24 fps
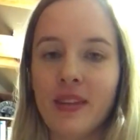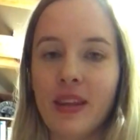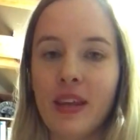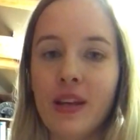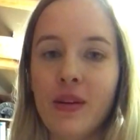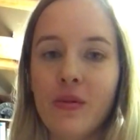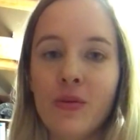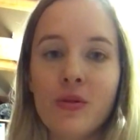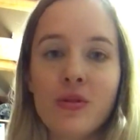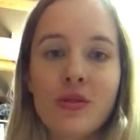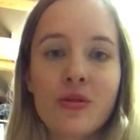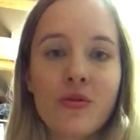
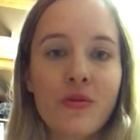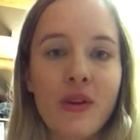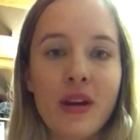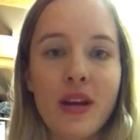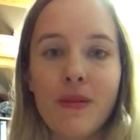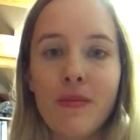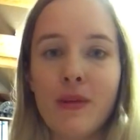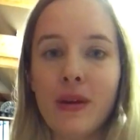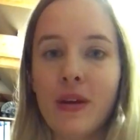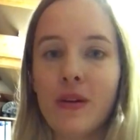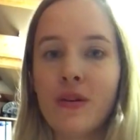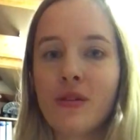It was
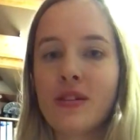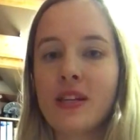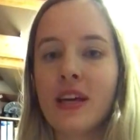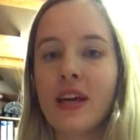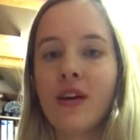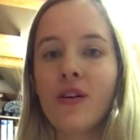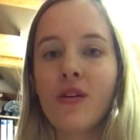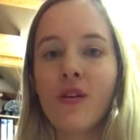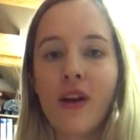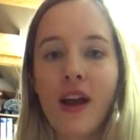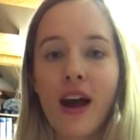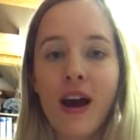great because I
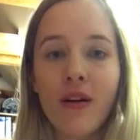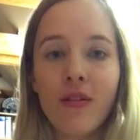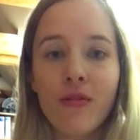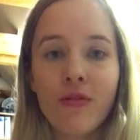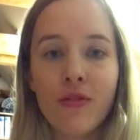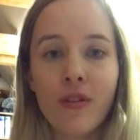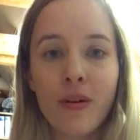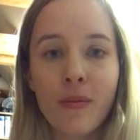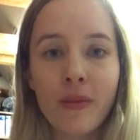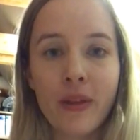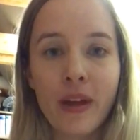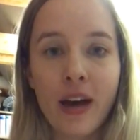got out
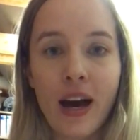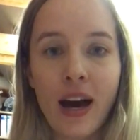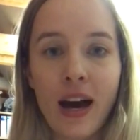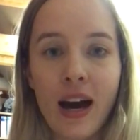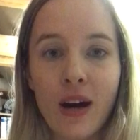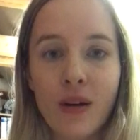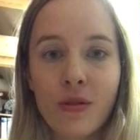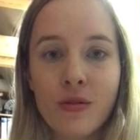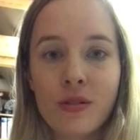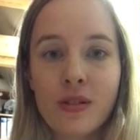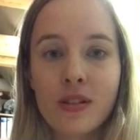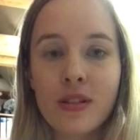from the
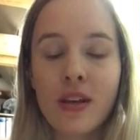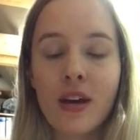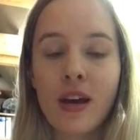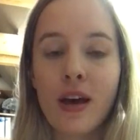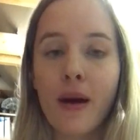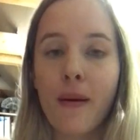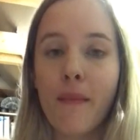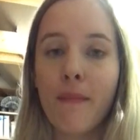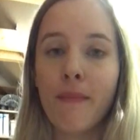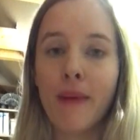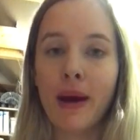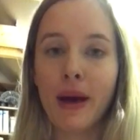house,
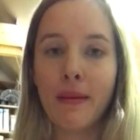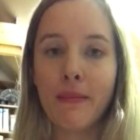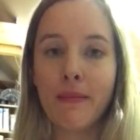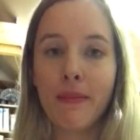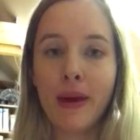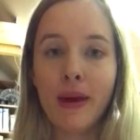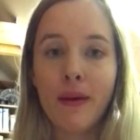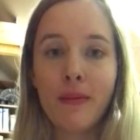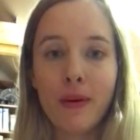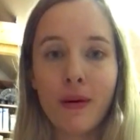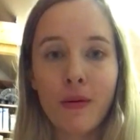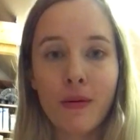my
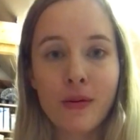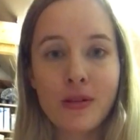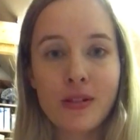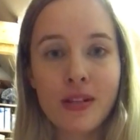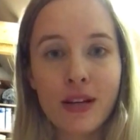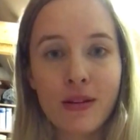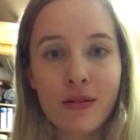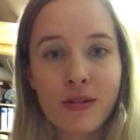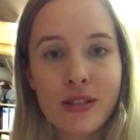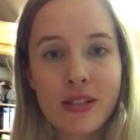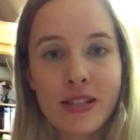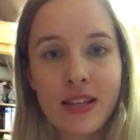baby was
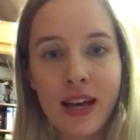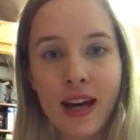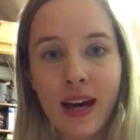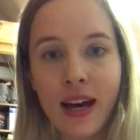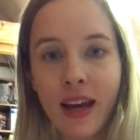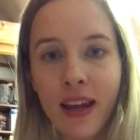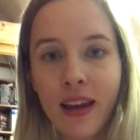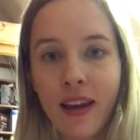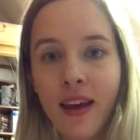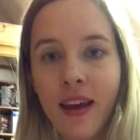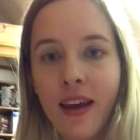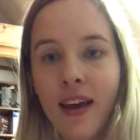
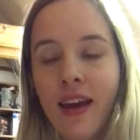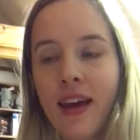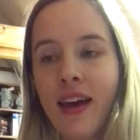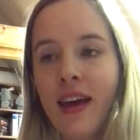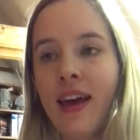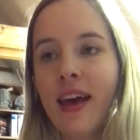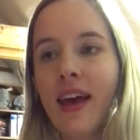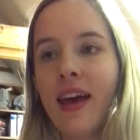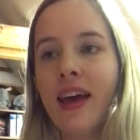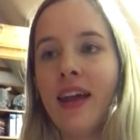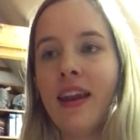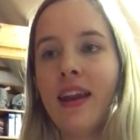outside,
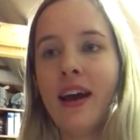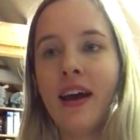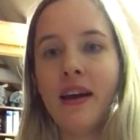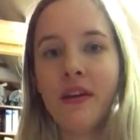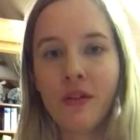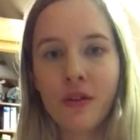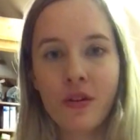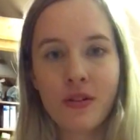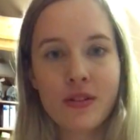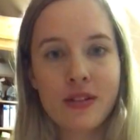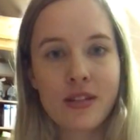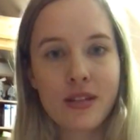and I
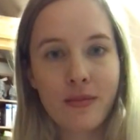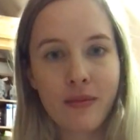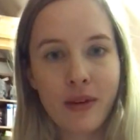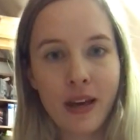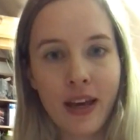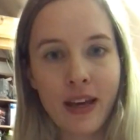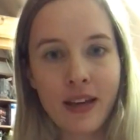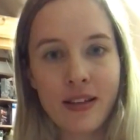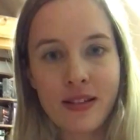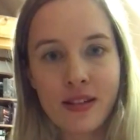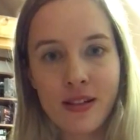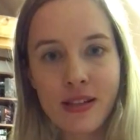got some
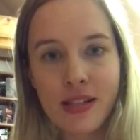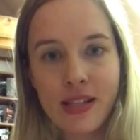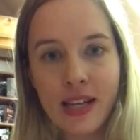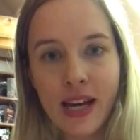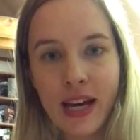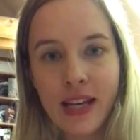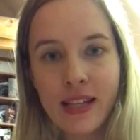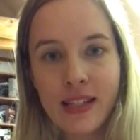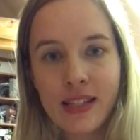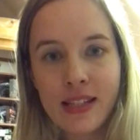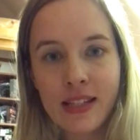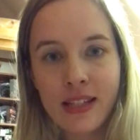
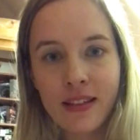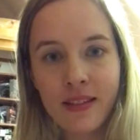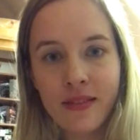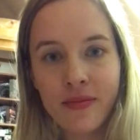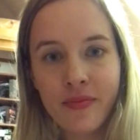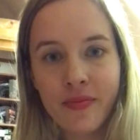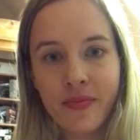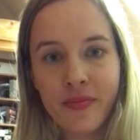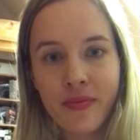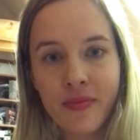exercise in.